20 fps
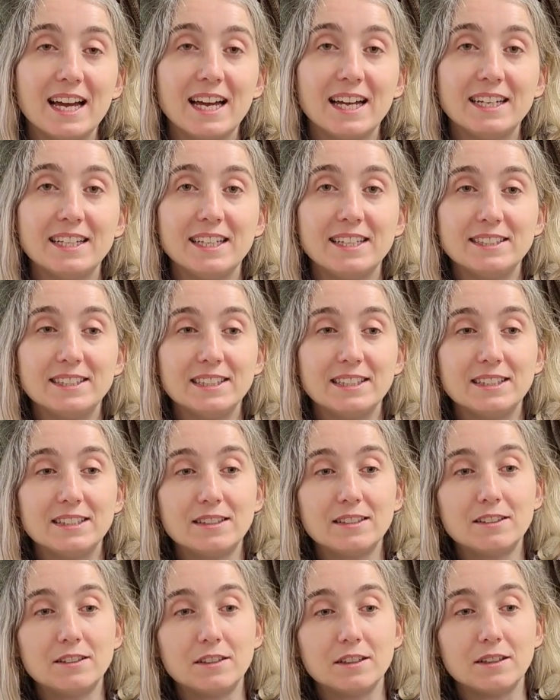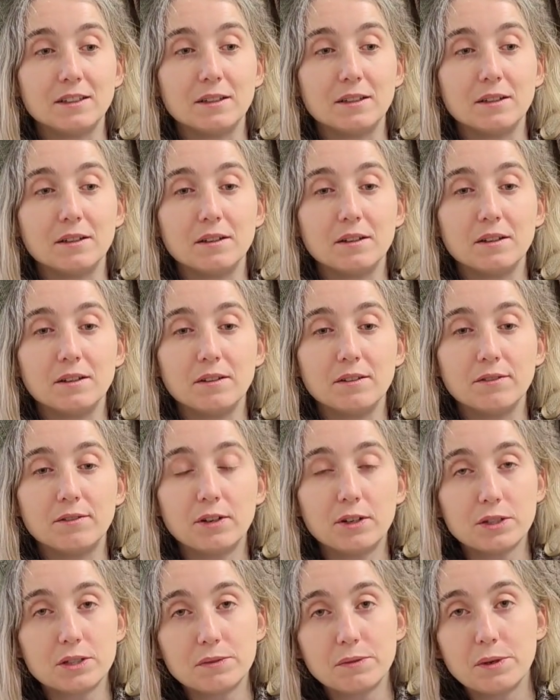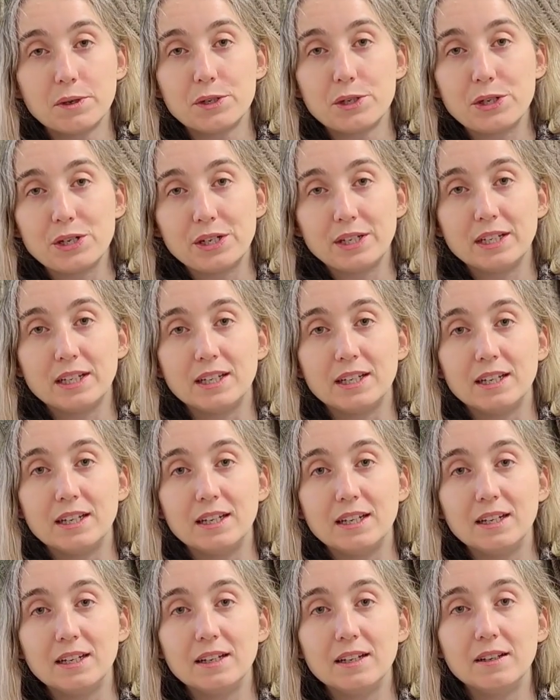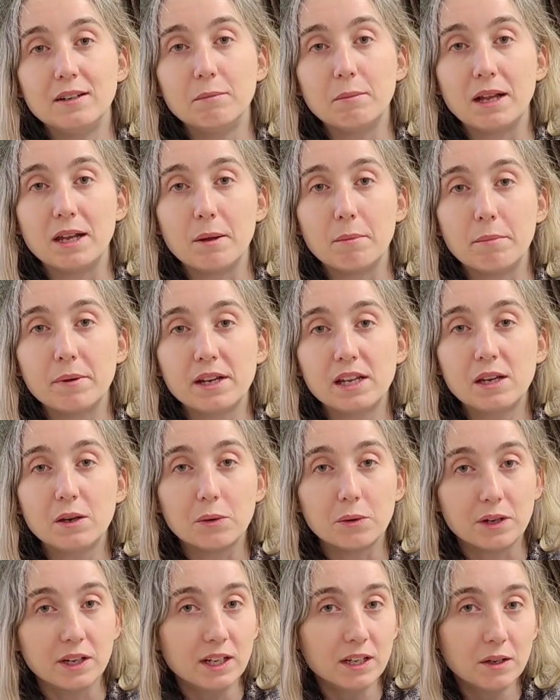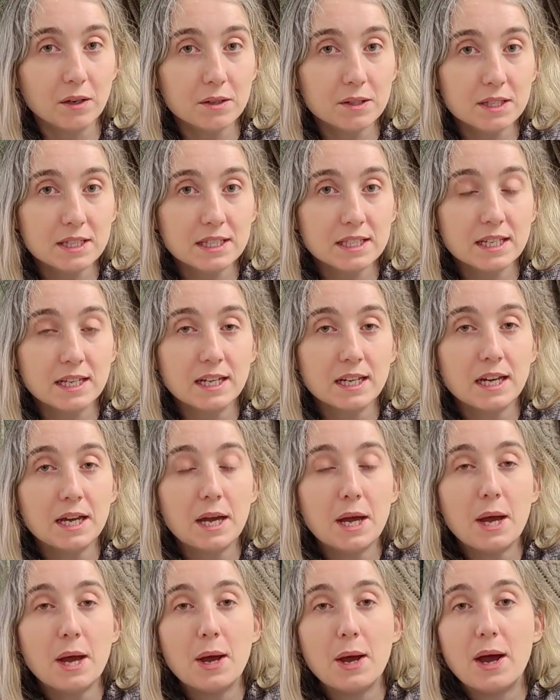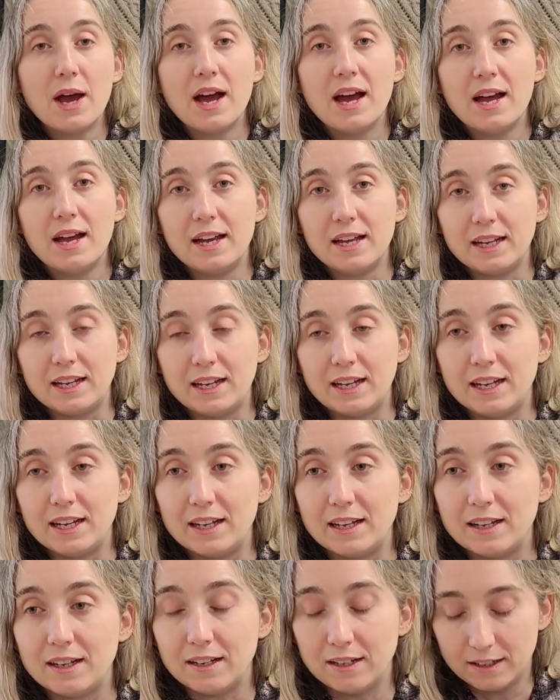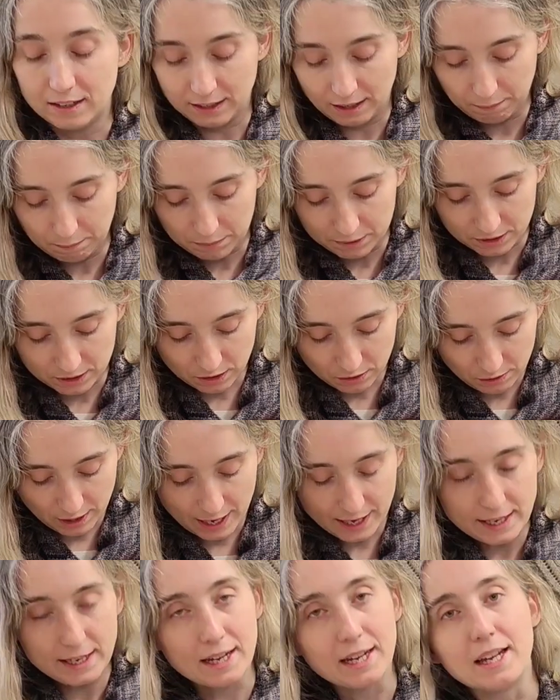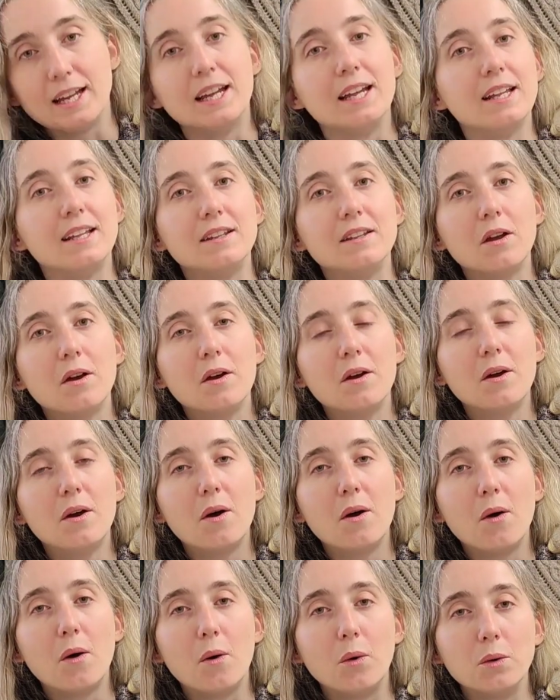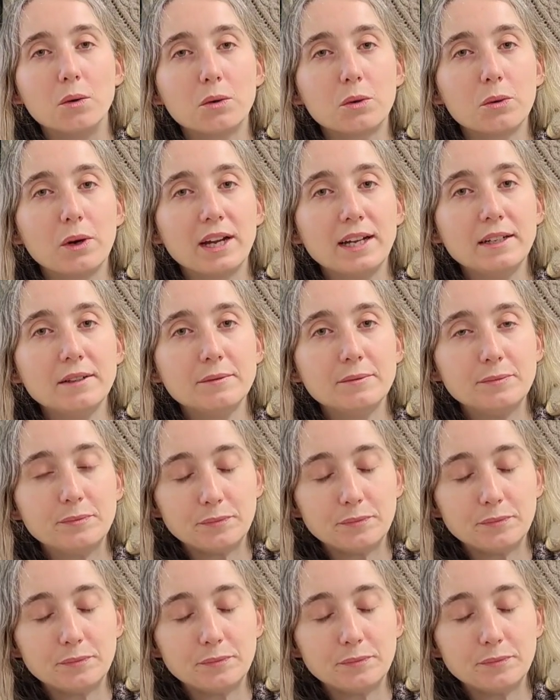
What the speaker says: I knitted the first version in Malabrigo Rios, in Nimbus Grey and Whole Grey.